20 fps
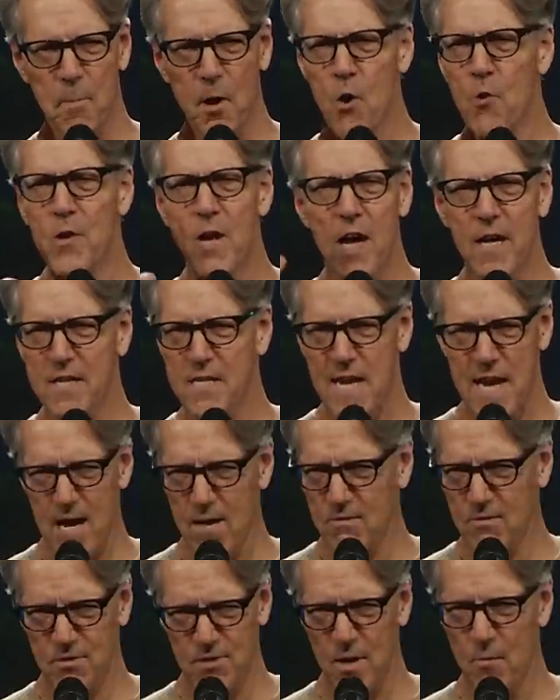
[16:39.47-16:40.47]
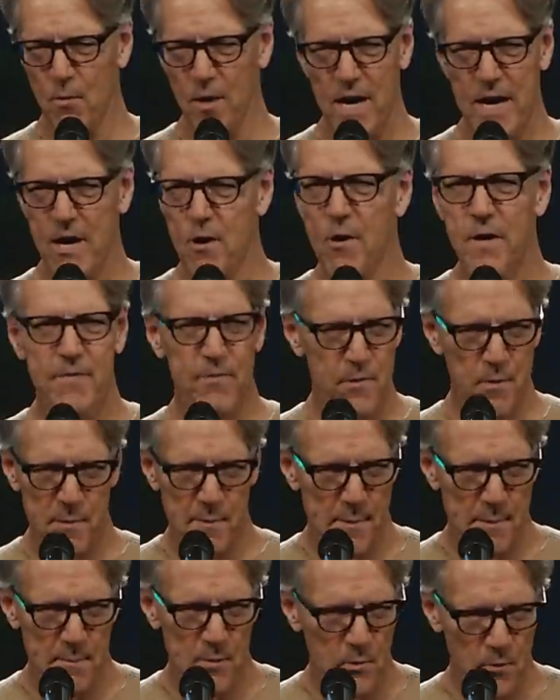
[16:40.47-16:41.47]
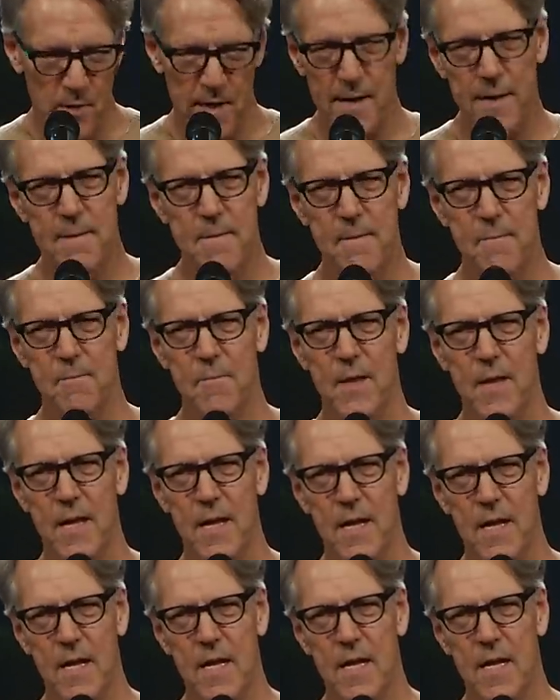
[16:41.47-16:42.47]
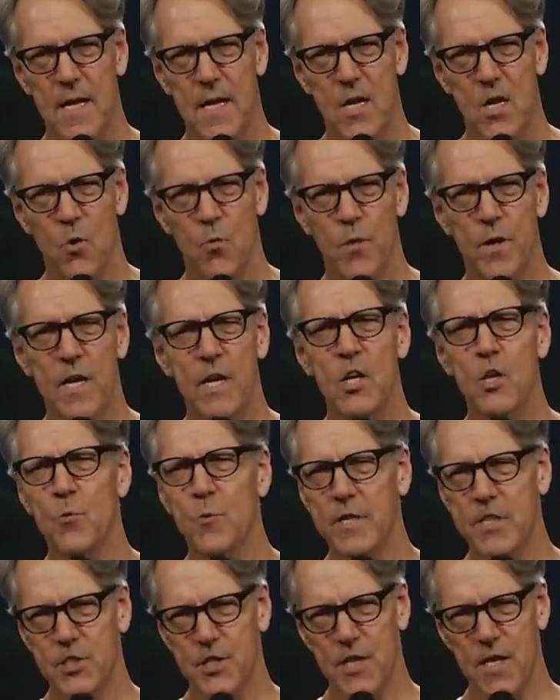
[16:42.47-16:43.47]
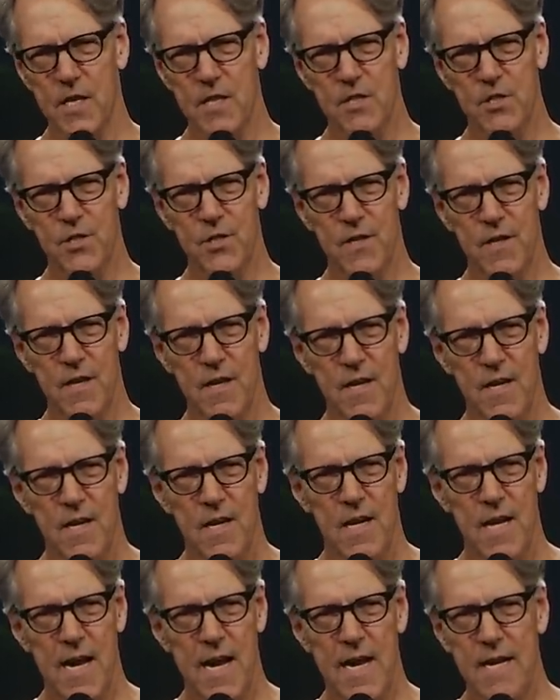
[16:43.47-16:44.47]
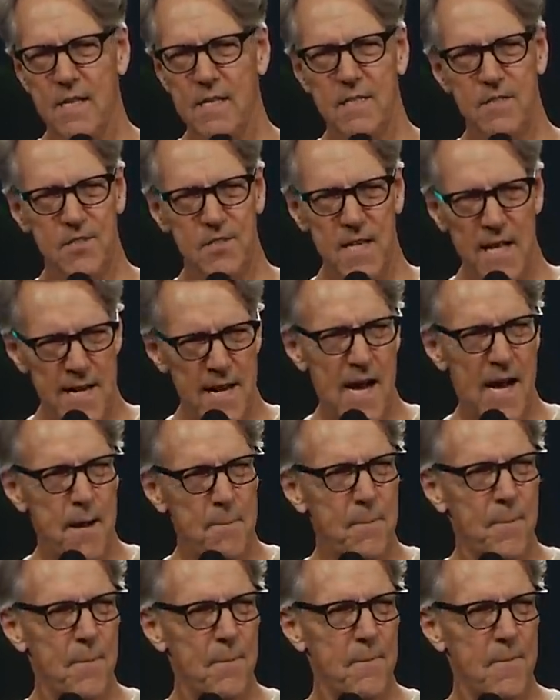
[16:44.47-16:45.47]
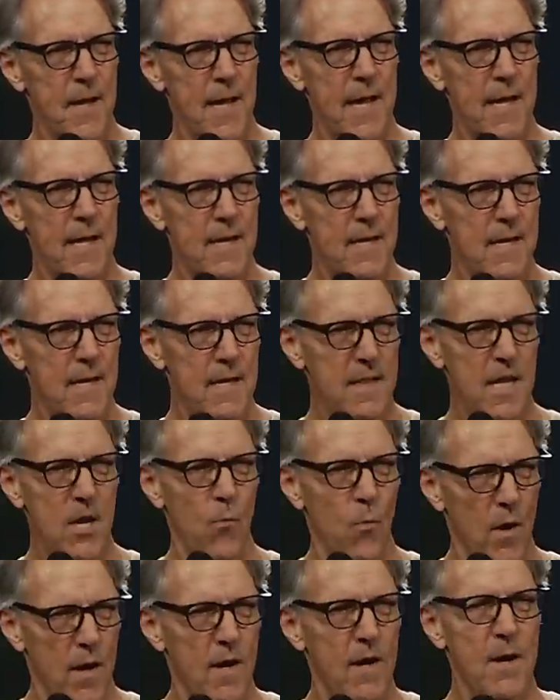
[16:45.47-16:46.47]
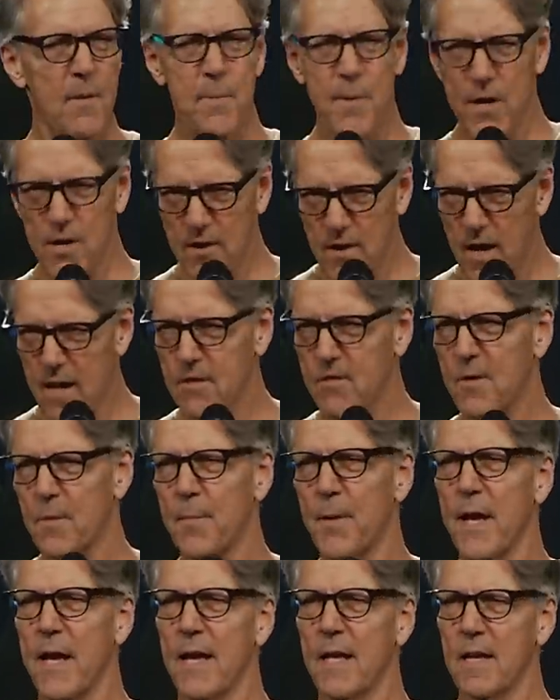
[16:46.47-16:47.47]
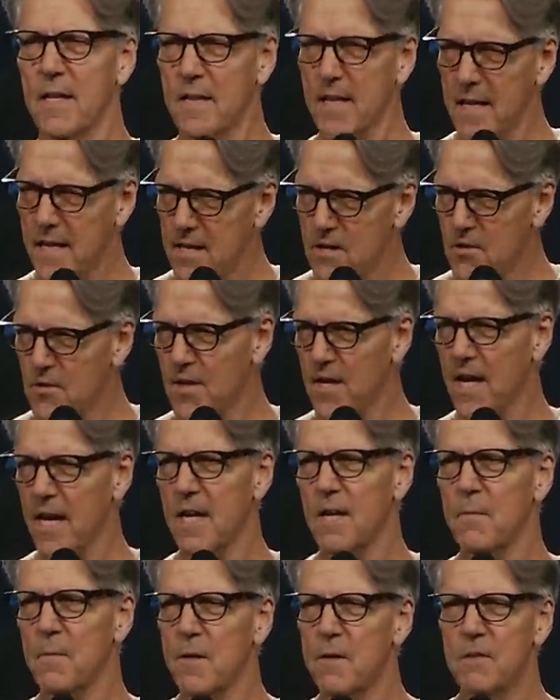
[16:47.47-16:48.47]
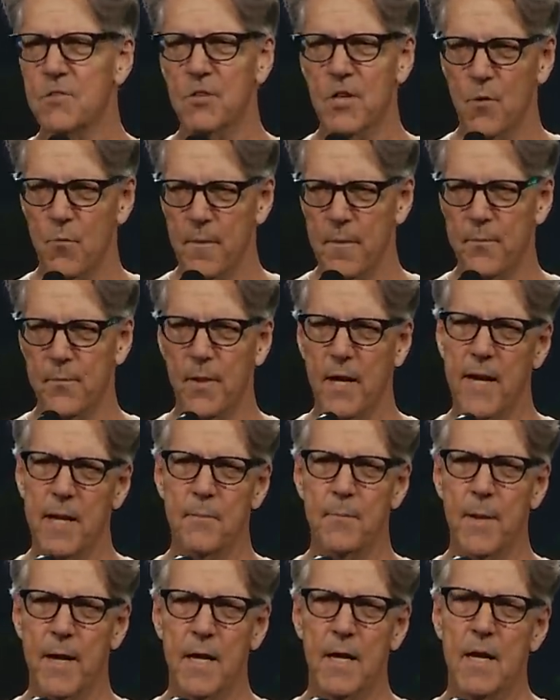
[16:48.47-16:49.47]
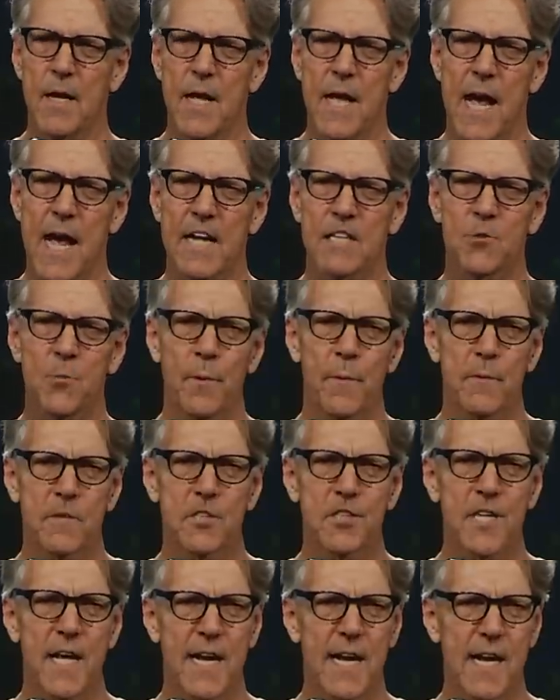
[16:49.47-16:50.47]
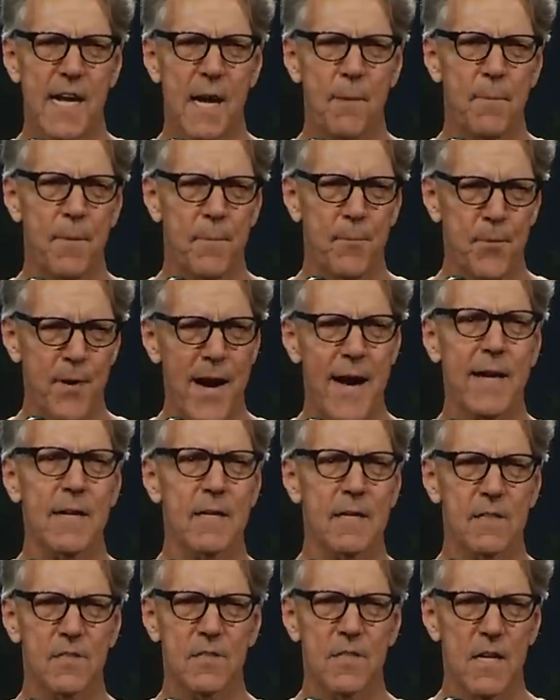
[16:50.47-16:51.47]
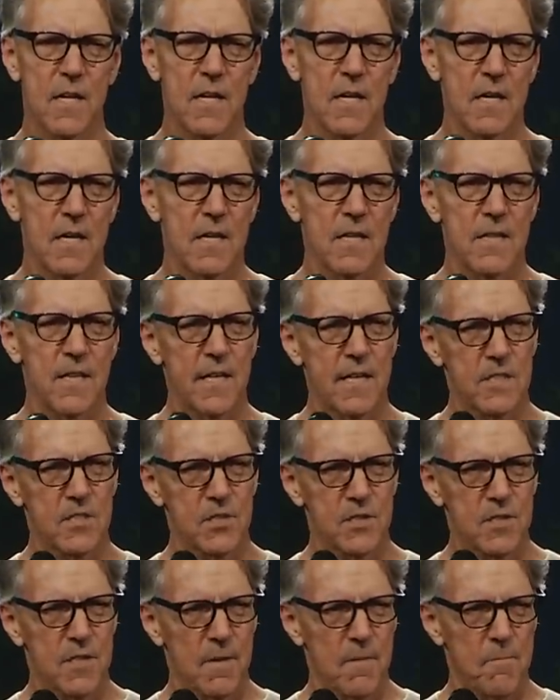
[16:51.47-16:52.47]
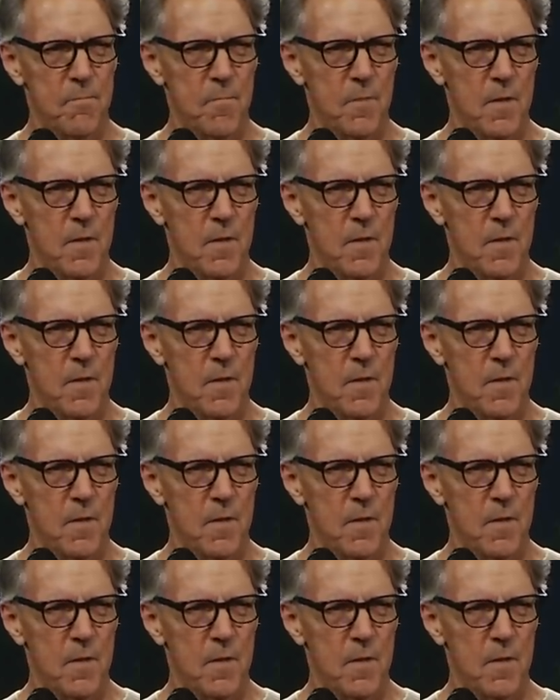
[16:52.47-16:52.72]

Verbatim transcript: podunk town somewhere, I don't even remember where. Went into a church and set up, and uh, they wanted a Maranatha band, and they knew the kind of music we played. But as we were setting up in practice, this,